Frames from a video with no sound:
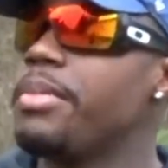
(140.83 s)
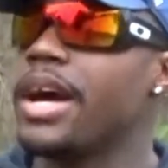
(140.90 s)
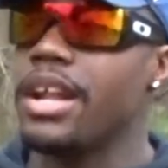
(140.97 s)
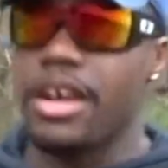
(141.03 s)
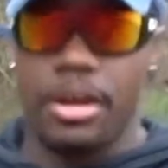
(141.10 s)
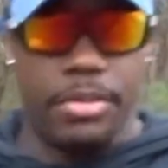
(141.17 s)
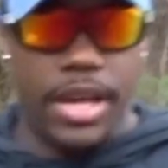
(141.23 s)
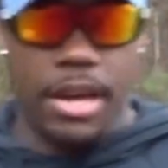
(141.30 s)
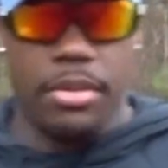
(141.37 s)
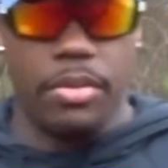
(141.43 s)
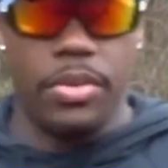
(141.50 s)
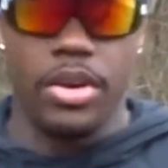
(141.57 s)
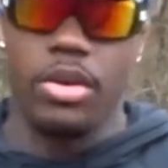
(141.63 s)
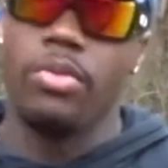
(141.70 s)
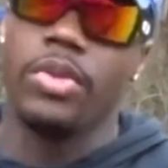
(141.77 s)
about to come down, but
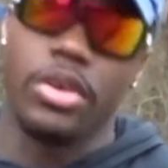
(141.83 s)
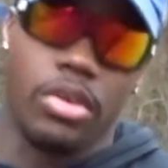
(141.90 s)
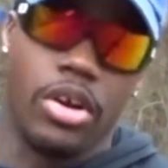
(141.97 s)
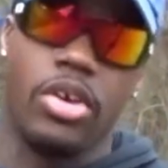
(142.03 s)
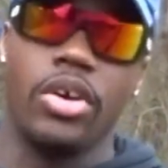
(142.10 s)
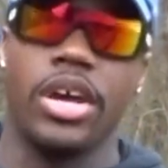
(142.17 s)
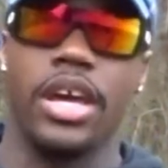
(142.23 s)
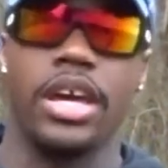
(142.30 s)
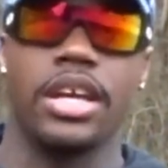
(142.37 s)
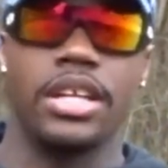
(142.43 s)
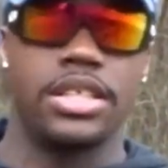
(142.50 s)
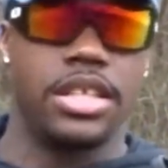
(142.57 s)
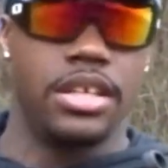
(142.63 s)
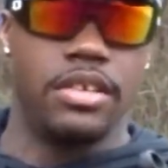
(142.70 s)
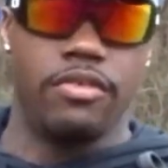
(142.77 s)
we gonna we gonna go ahead and get
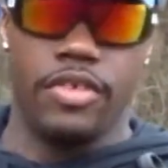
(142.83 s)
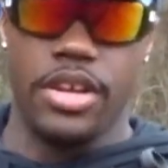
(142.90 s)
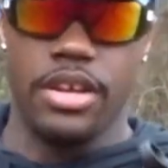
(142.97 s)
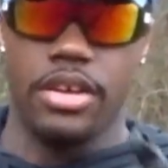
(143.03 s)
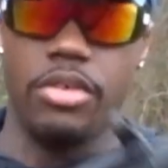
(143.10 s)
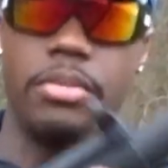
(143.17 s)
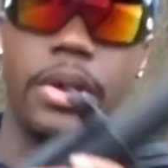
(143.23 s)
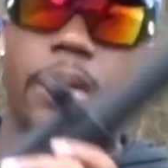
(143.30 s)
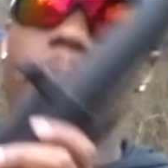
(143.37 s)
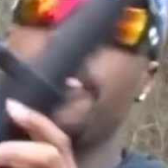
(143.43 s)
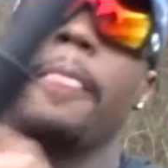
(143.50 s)
into this video, man.